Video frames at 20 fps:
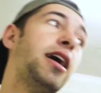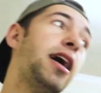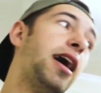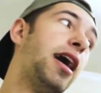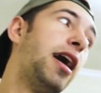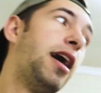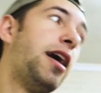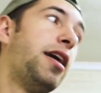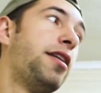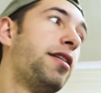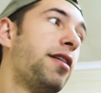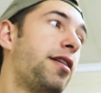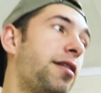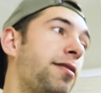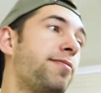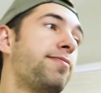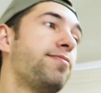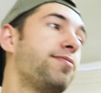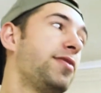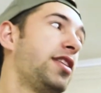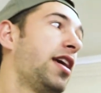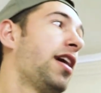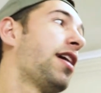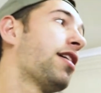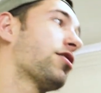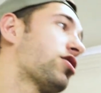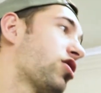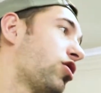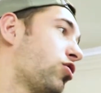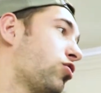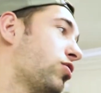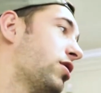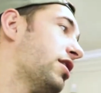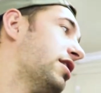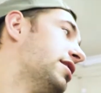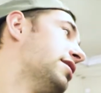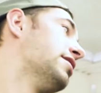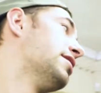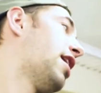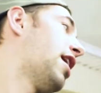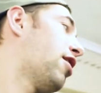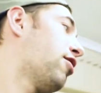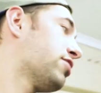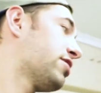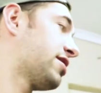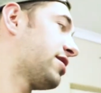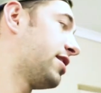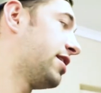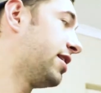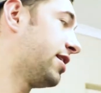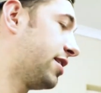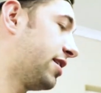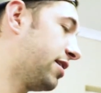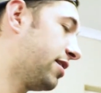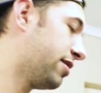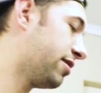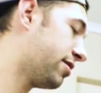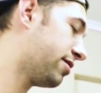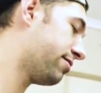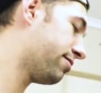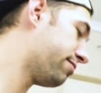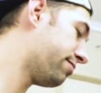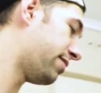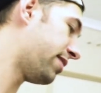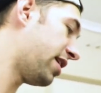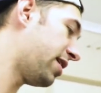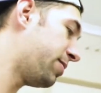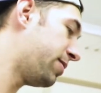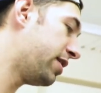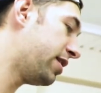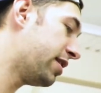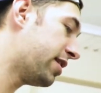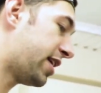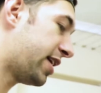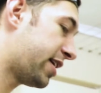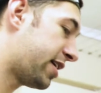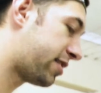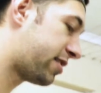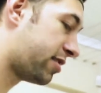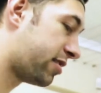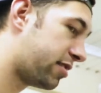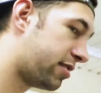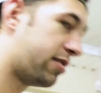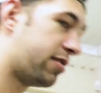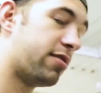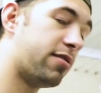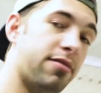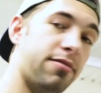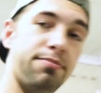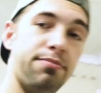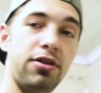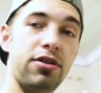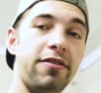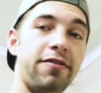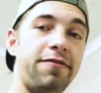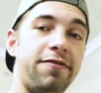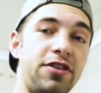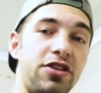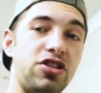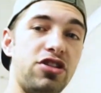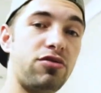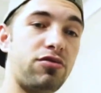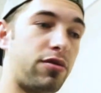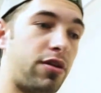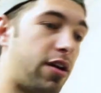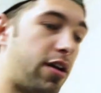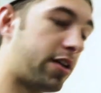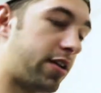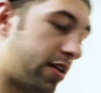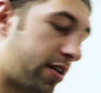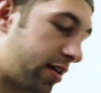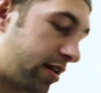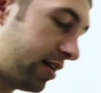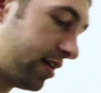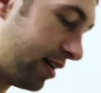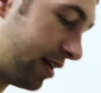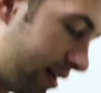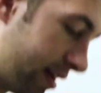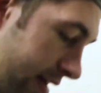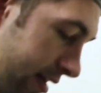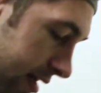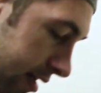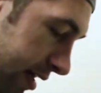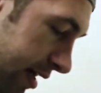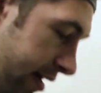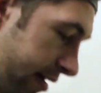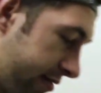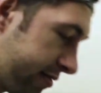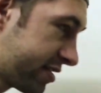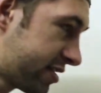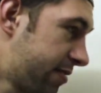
And um, yeah, so I was thinking maybe like build a fishing rod out of